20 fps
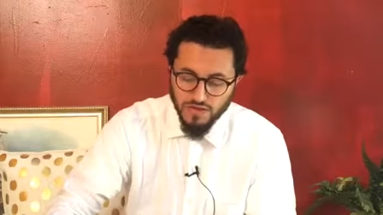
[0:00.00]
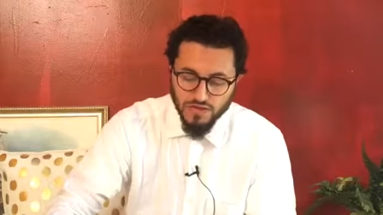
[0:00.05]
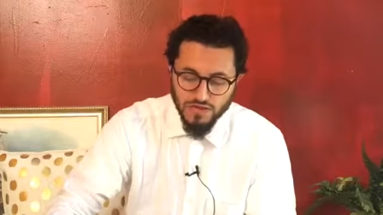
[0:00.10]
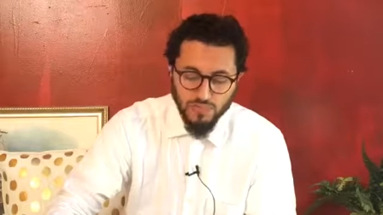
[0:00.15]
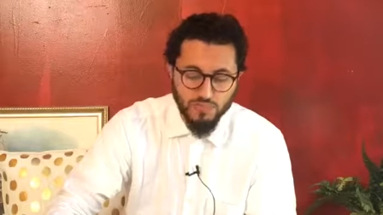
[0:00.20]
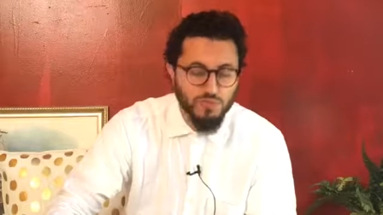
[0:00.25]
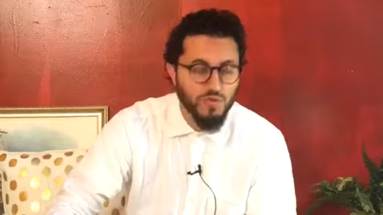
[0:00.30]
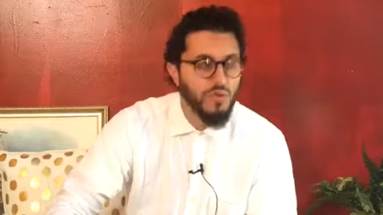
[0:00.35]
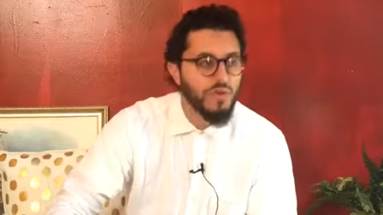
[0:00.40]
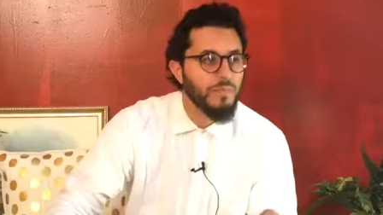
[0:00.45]
the
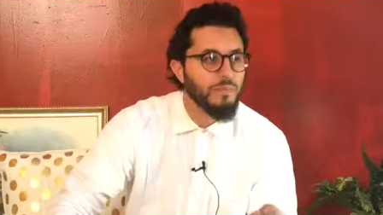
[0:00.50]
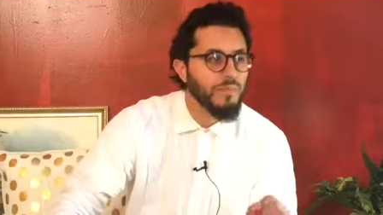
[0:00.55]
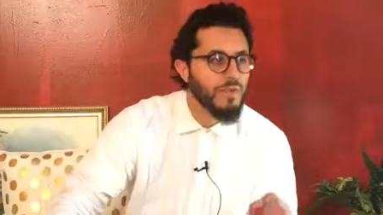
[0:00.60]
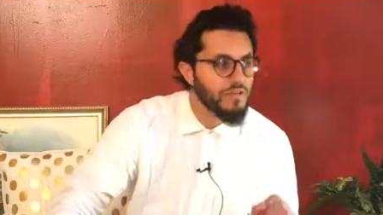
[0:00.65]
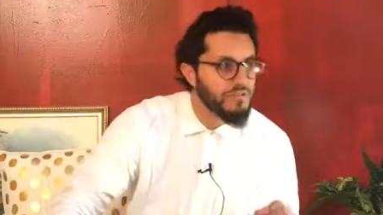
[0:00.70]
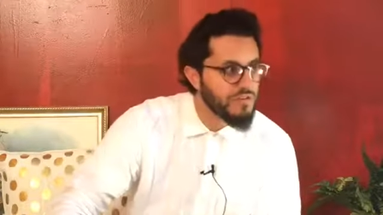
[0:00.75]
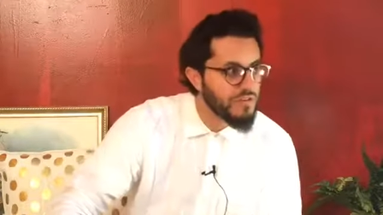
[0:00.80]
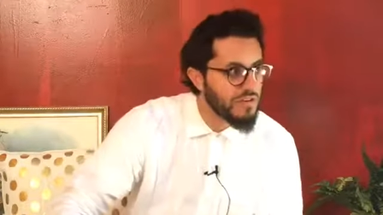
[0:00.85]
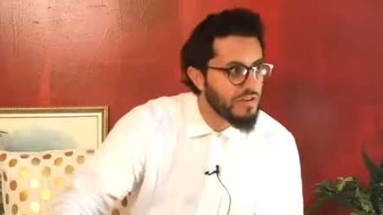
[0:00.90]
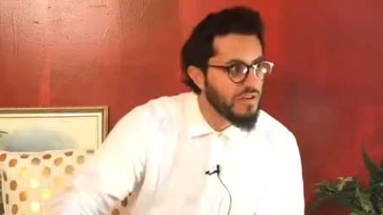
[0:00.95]

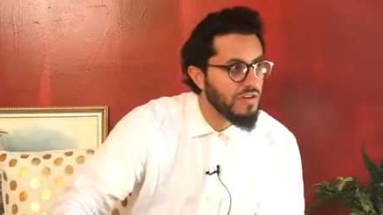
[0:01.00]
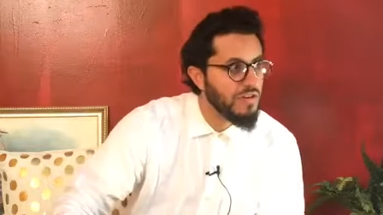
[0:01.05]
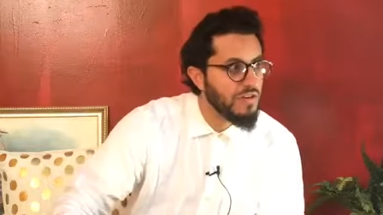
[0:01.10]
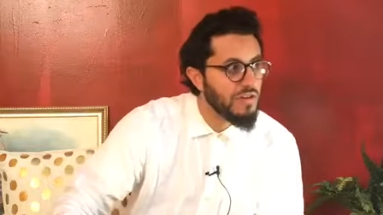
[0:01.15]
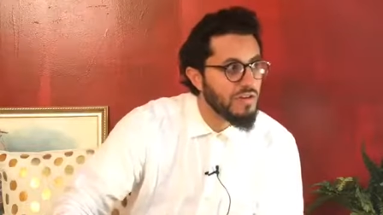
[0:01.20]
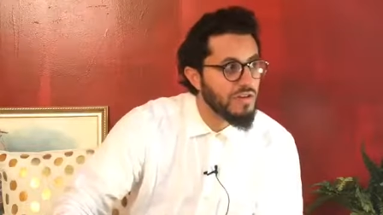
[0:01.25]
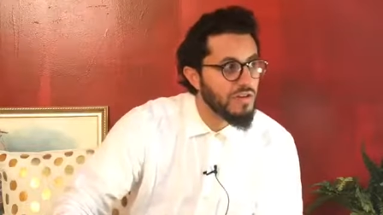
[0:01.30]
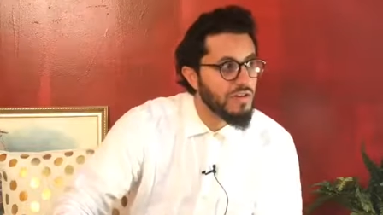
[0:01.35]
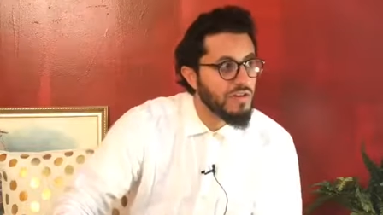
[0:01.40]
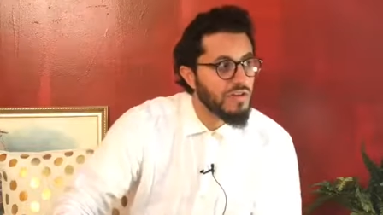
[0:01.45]
prohibition
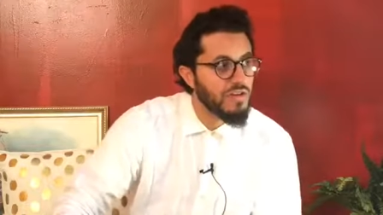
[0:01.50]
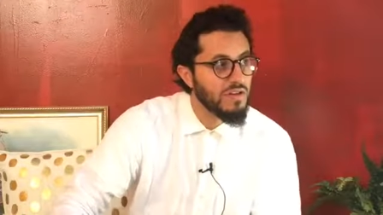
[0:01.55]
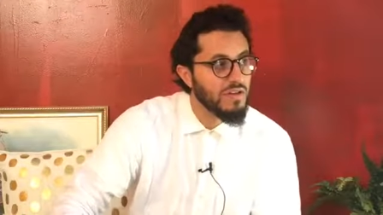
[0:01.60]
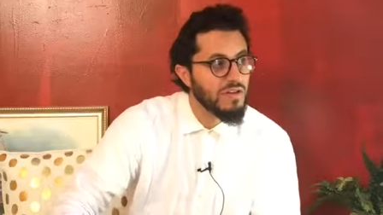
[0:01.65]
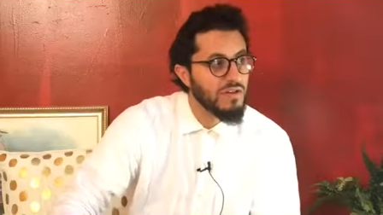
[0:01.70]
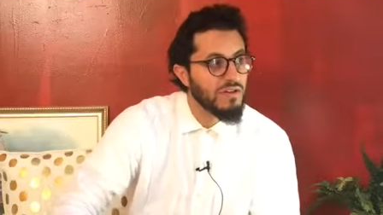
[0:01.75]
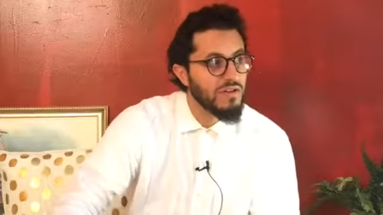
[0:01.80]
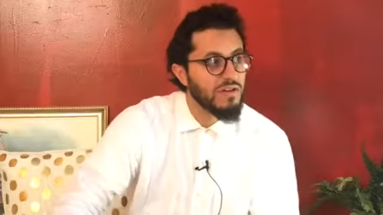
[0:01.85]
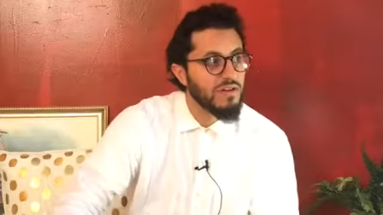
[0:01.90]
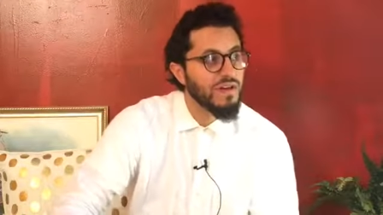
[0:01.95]

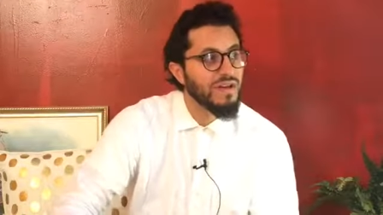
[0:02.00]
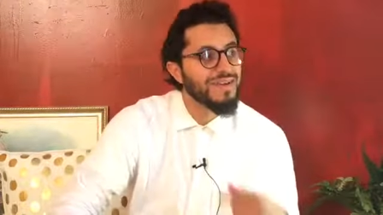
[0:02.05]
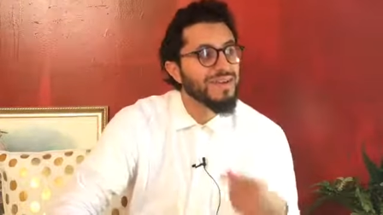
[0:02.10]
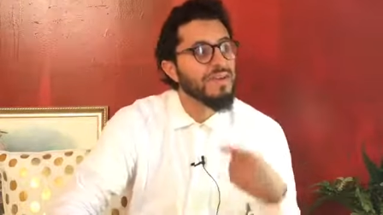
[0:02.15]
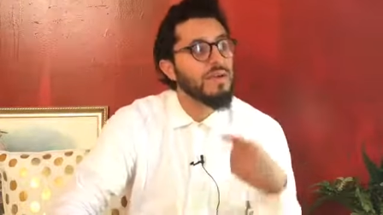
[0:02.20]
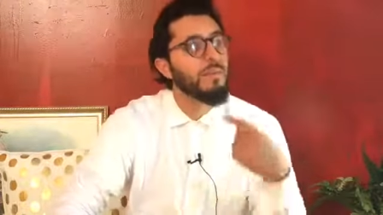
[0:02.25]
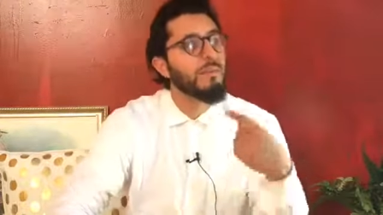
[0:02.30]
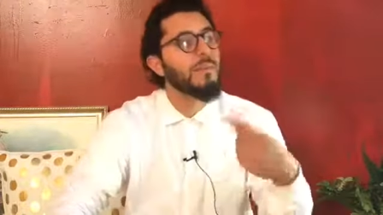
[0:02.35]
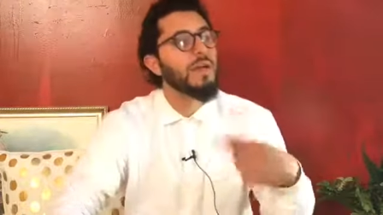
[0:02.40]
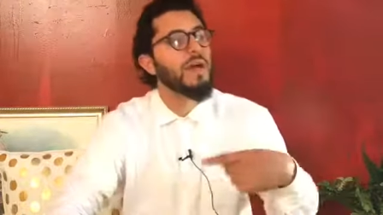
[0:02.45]
on
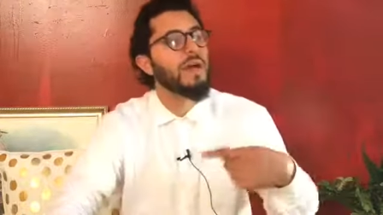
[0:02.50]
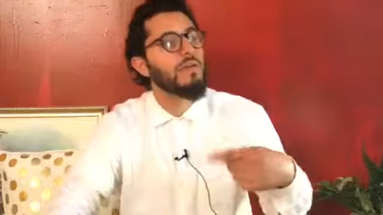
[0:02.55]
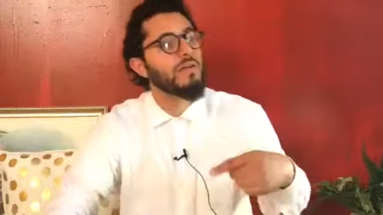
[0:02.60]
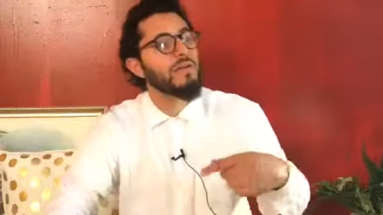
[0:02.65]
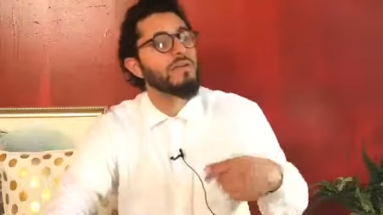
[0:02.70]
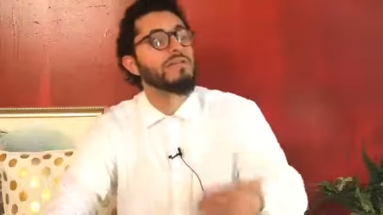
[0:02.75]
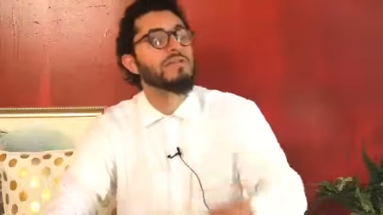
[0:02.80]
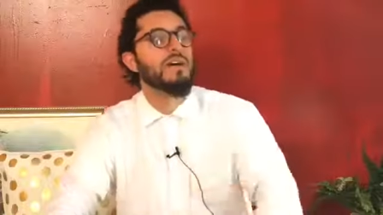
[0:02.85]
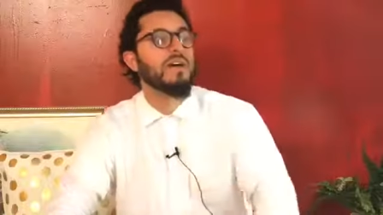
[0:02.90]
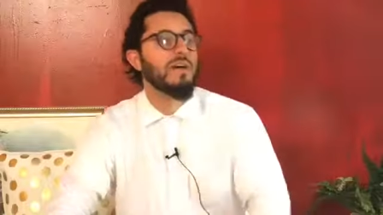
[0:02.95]

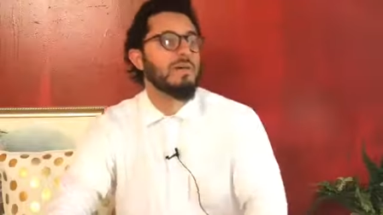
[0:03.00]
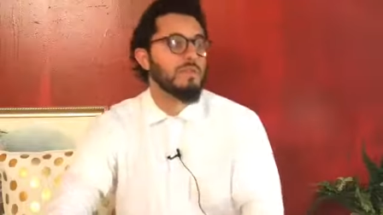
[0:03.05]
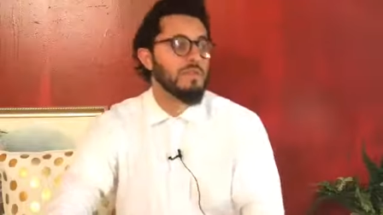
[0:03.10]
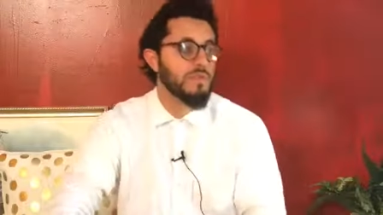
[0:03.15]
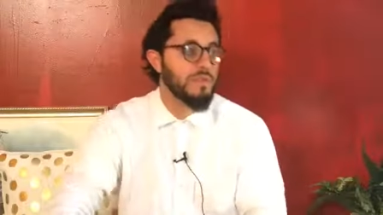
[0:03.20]
comparing Sahaba.